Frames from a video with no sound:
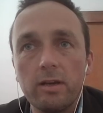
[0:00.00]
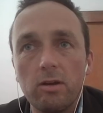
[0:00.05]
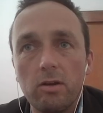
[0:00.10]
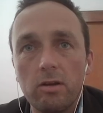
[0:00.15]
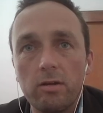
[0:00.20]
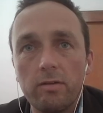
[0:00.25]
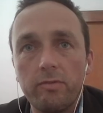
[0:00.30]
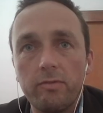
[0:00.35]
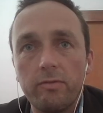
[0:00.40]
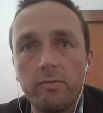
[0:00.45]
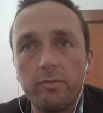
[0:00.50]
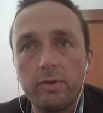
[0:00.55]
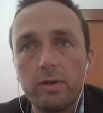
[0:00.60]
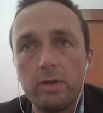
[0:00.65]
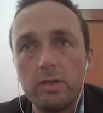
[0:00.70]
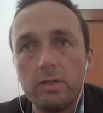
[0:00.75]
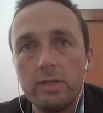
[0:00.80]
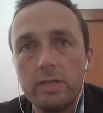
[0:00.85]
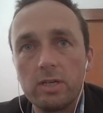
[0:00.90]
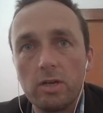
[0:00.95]

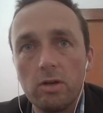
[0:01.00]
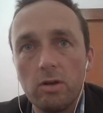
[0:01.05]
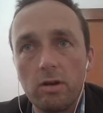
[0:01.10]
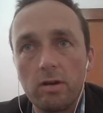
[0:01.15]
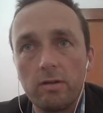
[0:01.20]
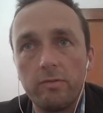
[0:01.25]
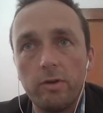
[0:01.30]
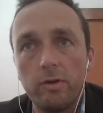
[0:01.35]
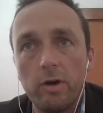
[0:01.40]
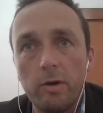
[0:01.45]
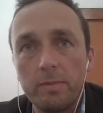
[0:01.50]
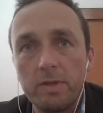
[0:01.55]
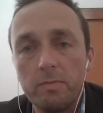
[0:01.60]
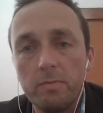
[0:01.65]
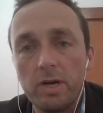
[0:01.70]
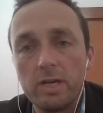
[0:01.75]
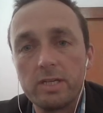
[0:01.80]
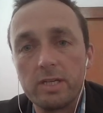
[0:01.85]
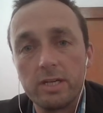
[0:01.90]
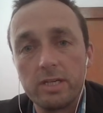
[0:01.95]
there's a lot of
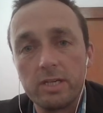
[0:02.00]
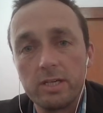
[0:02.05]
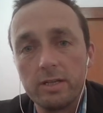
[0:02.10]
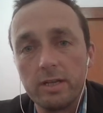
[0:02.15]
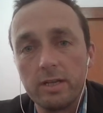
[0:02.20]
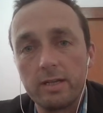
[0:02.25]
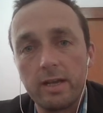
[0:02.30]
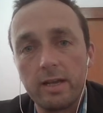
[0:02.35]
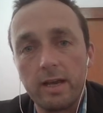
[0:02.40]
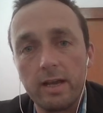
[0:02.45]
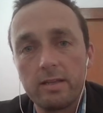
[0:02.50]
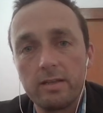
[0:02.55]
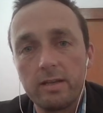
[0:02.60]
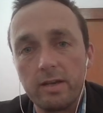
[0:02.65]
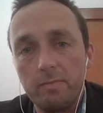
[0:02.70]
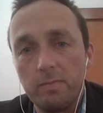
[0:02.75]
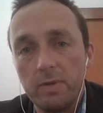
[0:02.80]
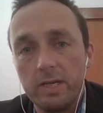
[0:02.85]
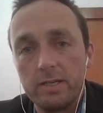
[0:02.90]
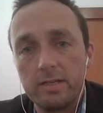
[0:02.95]
optimization that can
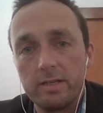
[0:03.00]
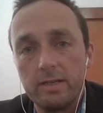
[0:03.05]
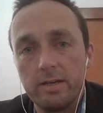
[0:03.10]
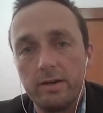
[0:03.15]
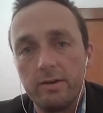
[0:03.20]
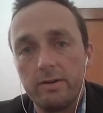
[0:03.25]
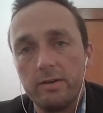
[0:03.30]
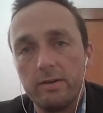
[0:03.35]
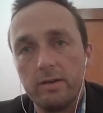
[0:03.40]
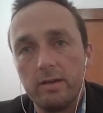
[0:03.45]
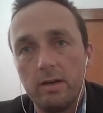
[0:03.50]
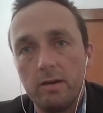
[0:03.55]
take place there.